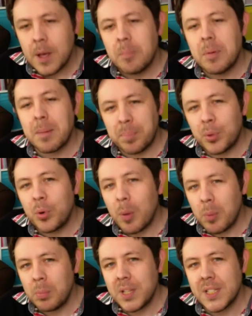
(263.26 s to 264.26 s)
But I'd
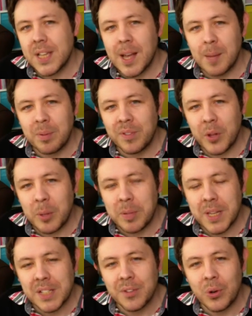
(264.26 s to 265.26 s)
probably say I prefer the
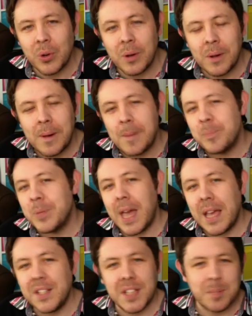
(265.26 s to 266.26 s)
PS4
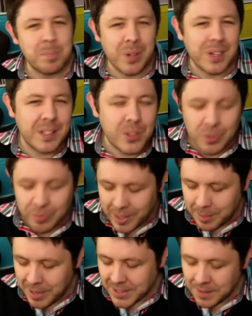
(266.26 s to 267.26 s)
cases, but it doesn't really
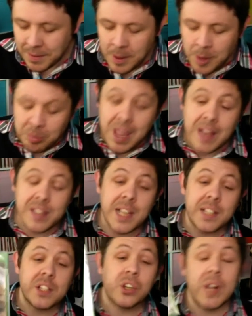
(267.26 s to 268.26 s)
matter. But yeah,
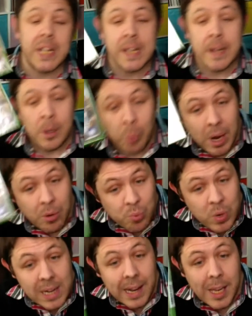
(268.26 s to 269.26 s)
Assassin's Creed. What I
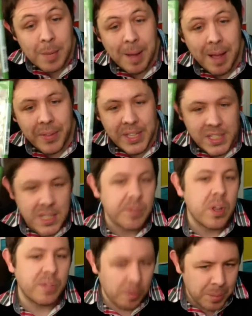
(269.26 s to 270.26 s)
really like about this, even though
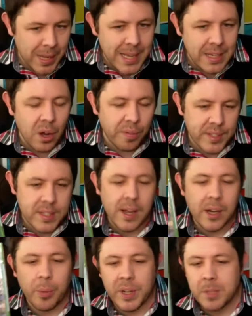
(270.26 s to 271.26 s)
I've not played it, obviously I
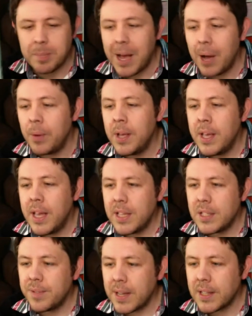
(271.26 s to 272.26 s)
know what it's about, is the
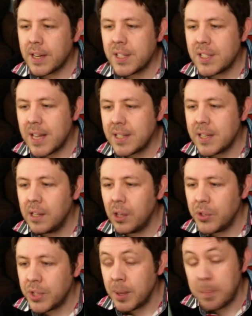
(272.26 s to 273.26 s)
fact that it's set in
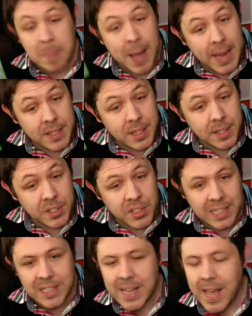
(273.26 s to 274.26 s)
London in
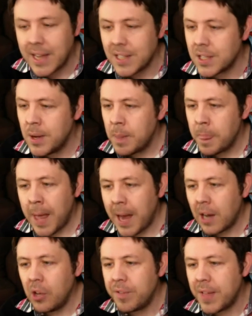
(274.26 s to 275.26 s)
1868. And I
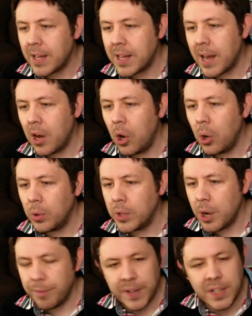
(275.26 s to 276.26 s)
love that kind of whole, you
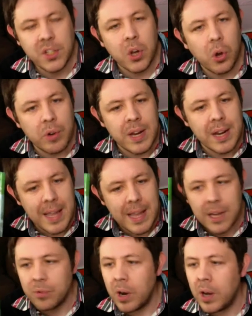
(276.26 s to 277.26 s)
know, Victorian
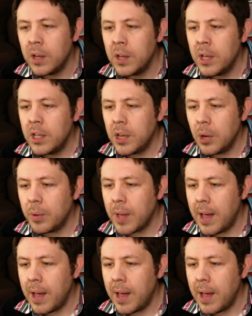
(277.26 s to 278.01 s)
era, you know,